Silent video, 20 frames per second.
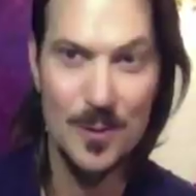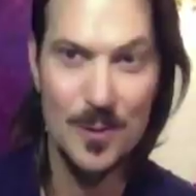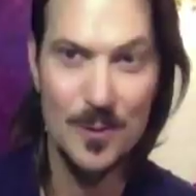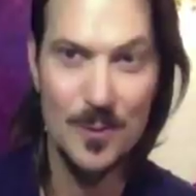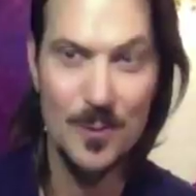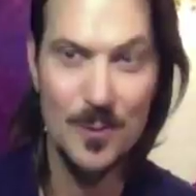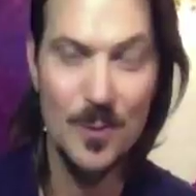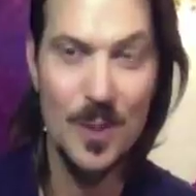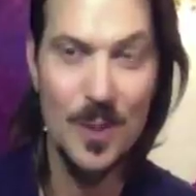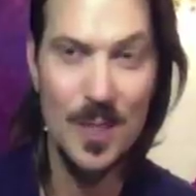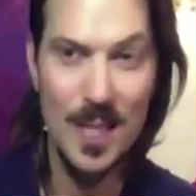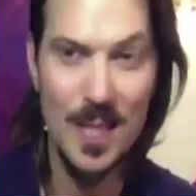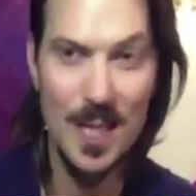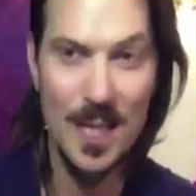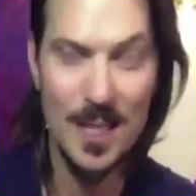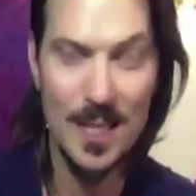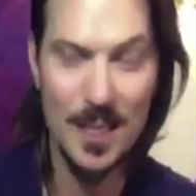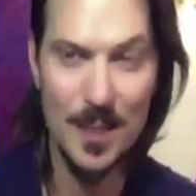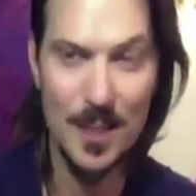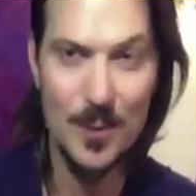Well, yeah,
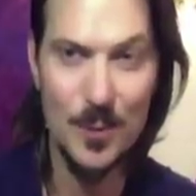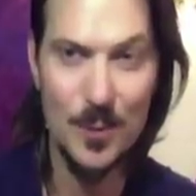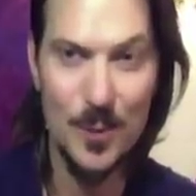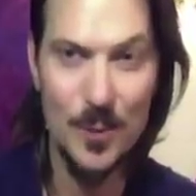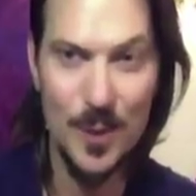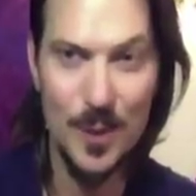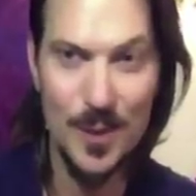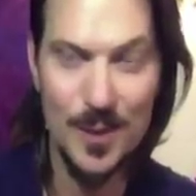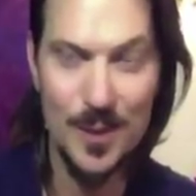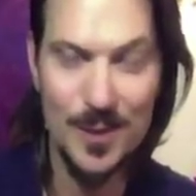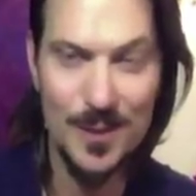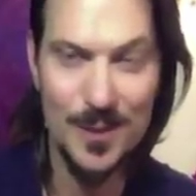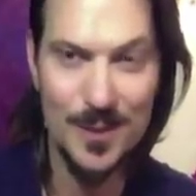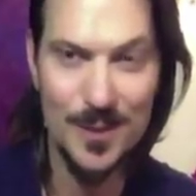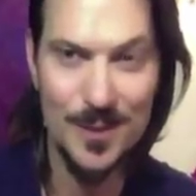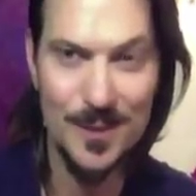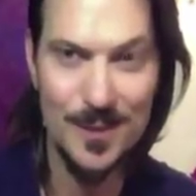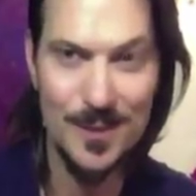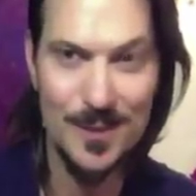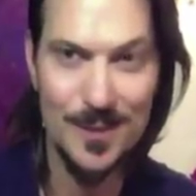I kind of would,
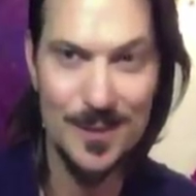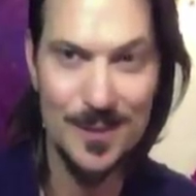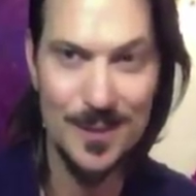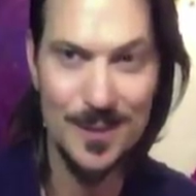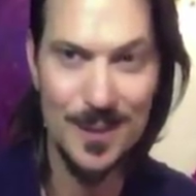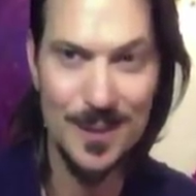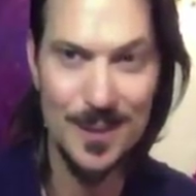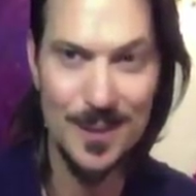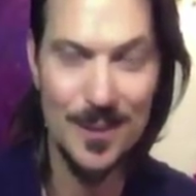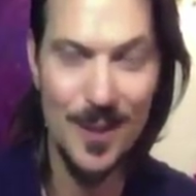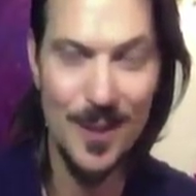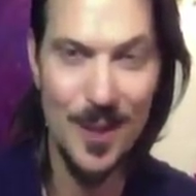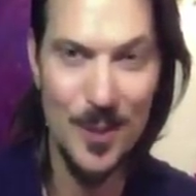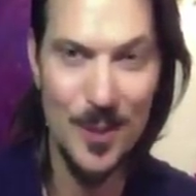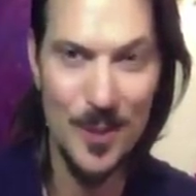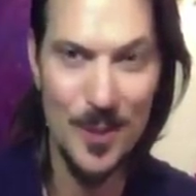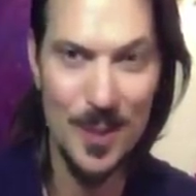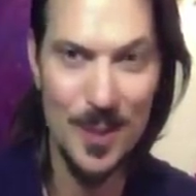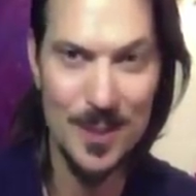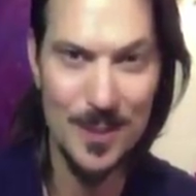because
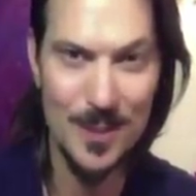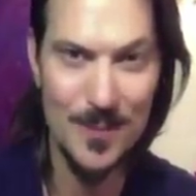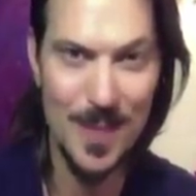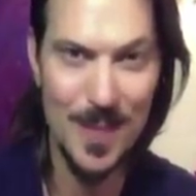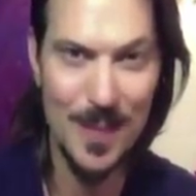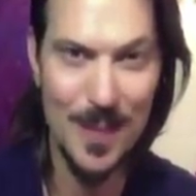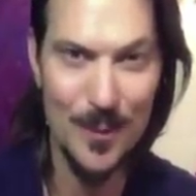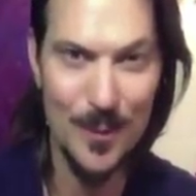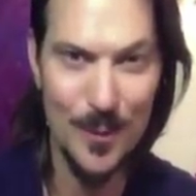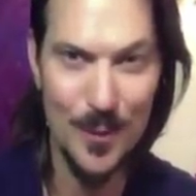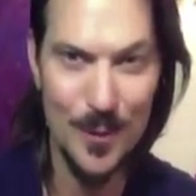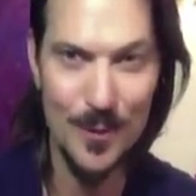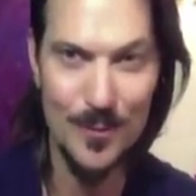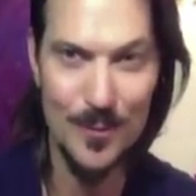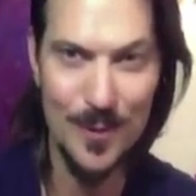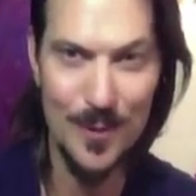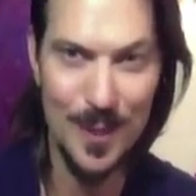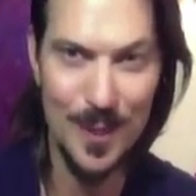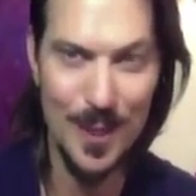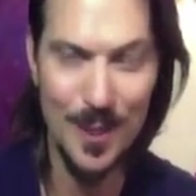otherwise I'm downloading the
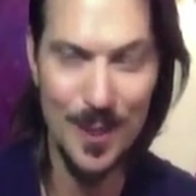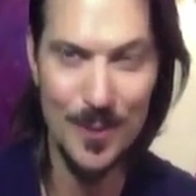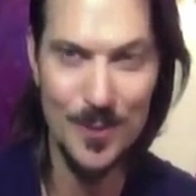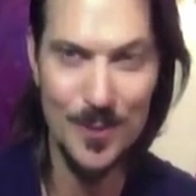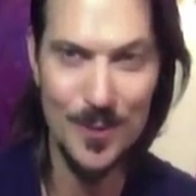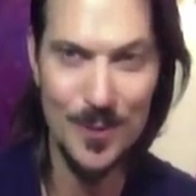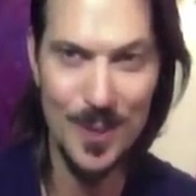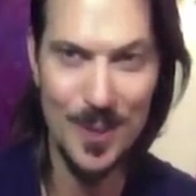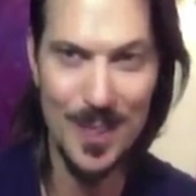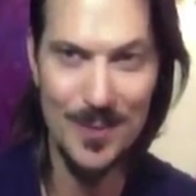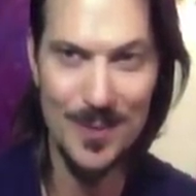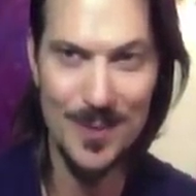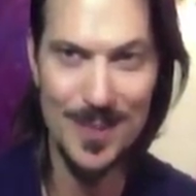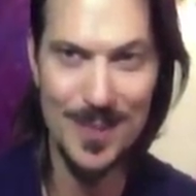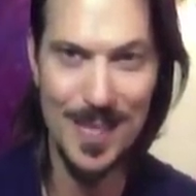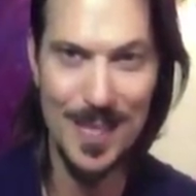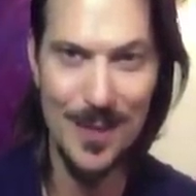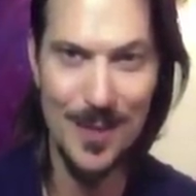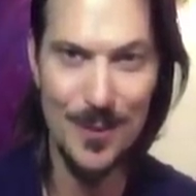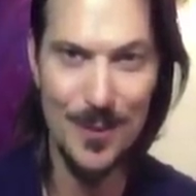video. So I'd have to
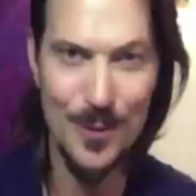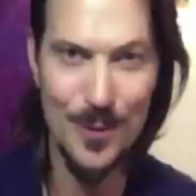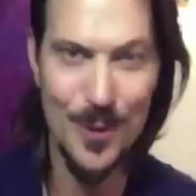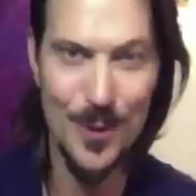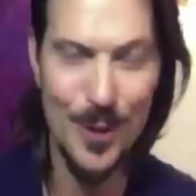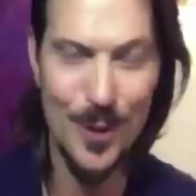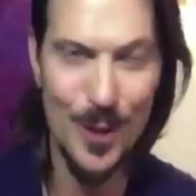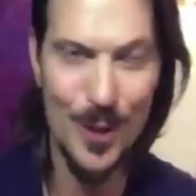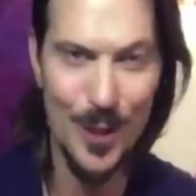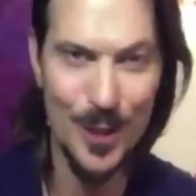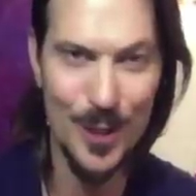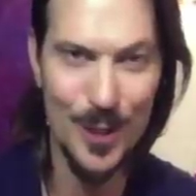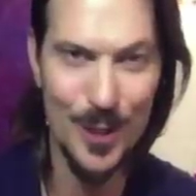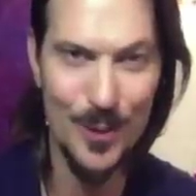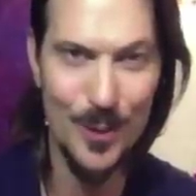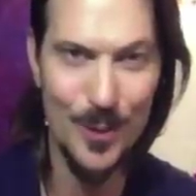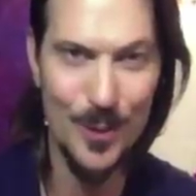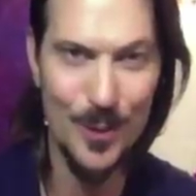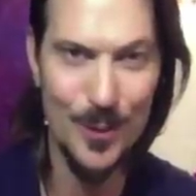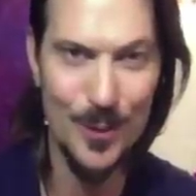download the
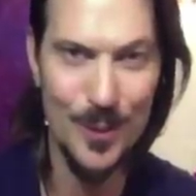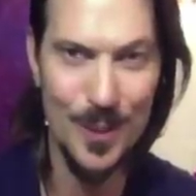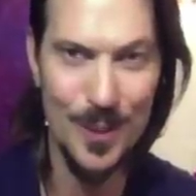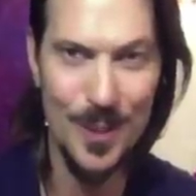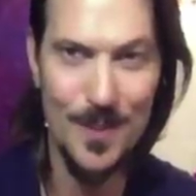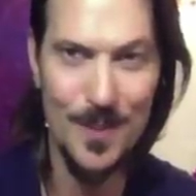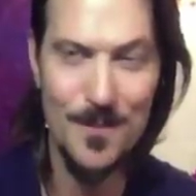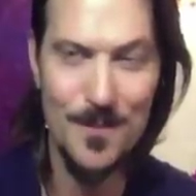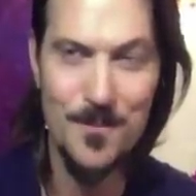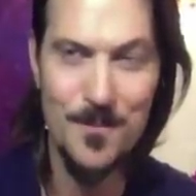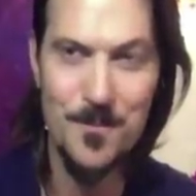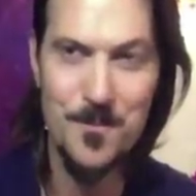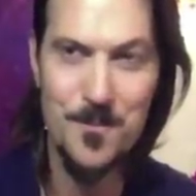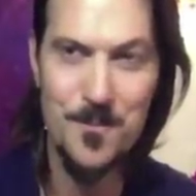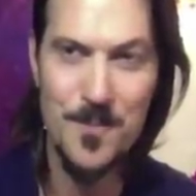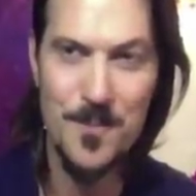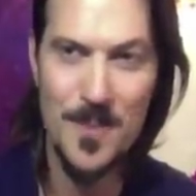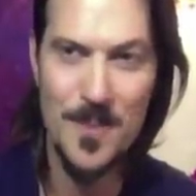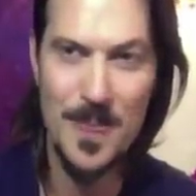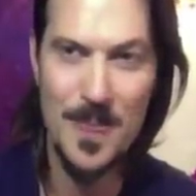audio only,
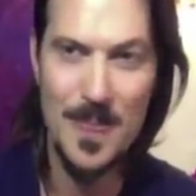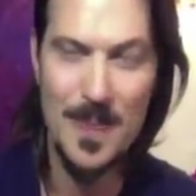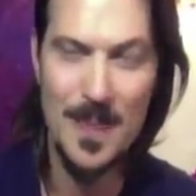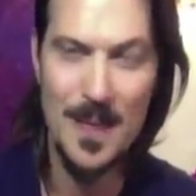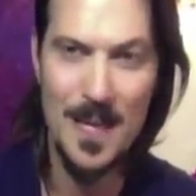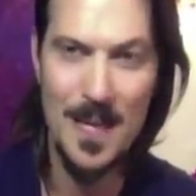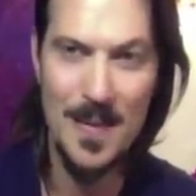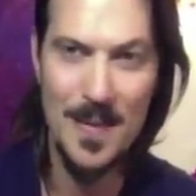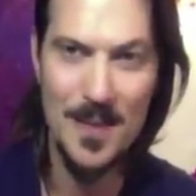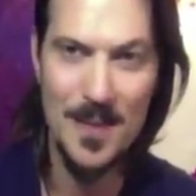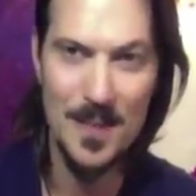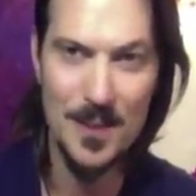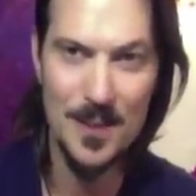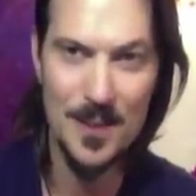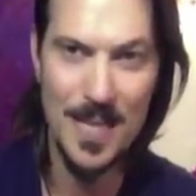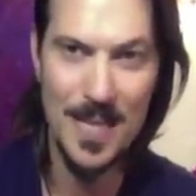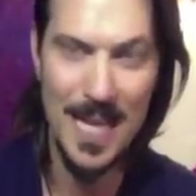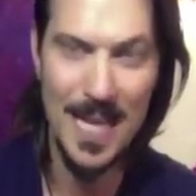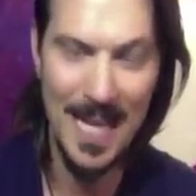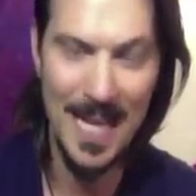and
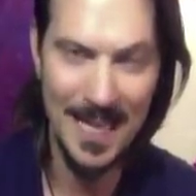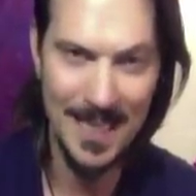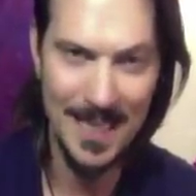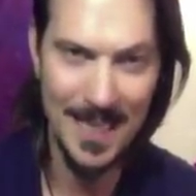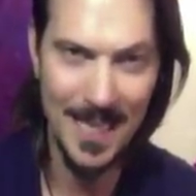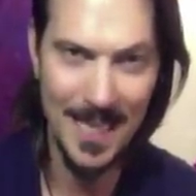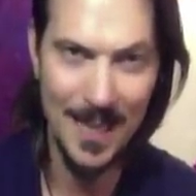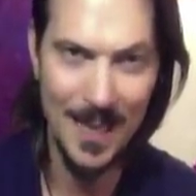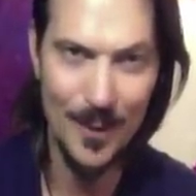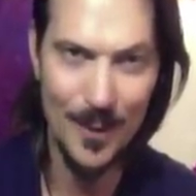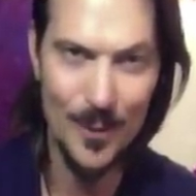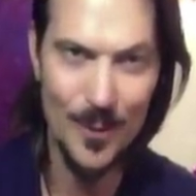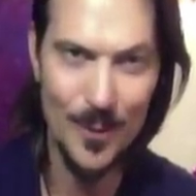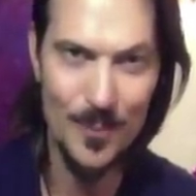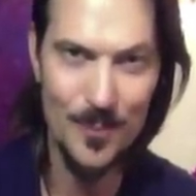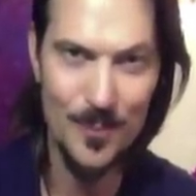then edit out the